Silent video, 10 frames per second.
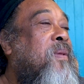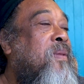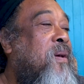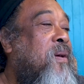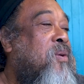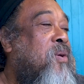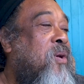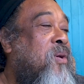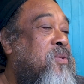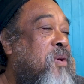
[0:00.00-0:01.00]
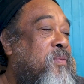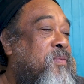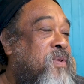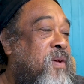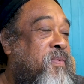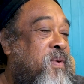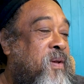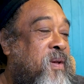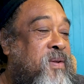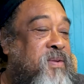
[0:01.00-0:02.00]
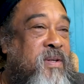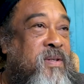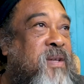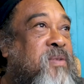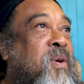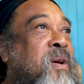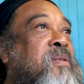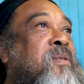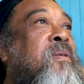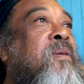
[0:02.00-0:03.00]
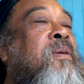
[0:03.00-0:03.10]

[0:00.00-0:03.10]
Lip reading: The cause of suffering is 6 words.